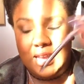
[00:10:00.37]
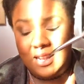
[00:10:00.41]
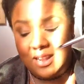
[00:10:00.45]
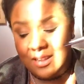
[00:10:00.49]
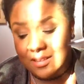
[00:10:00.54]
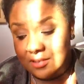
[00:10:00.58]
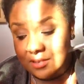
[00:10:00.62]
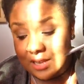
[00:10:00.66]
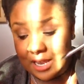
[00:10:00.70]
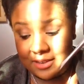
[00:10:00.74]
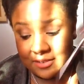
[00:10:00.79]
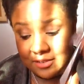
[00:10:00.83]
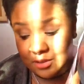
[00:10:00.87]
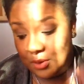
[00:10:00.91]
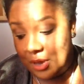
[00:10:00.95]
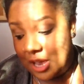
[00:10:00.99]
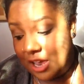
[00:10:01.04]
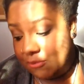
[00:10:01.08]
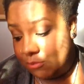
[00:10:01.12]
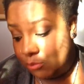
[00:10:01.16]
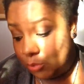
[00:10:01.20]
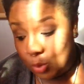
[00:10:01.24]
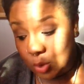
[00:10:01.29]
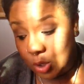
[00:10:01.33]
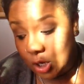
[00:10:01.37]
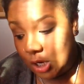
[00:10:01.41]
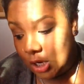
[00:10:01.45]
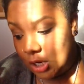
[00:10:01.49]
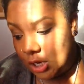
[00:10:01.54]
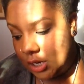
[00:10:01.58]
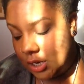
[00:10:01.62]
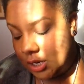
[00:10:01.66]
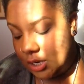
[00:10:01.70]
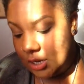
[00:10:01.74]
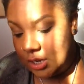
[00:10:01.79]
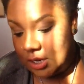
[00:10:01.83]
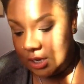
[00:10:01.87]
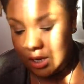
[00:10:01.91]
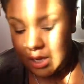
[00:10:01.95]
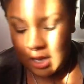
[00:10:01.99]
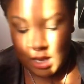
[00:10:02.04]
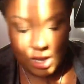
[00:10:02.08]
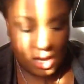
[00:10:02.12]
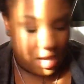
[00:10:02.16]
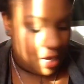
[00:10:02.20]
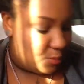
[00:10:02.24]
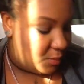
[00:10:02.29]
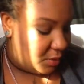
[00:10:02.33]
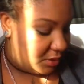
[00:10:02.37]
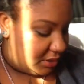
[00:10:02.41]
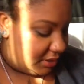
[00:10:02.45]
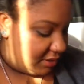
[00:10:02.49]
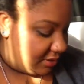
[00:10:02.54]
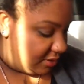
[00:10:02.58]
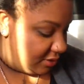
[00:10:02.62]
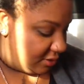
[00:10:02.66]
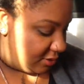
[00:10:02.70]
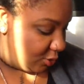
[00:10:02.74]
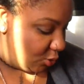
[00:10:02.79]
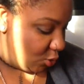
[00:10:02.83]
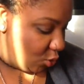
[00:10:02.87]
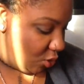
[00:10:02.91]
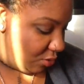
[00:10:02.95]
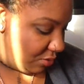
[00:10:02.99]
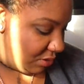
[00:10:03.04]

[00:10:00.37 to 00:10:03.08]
and this, I still have more. But this is cool.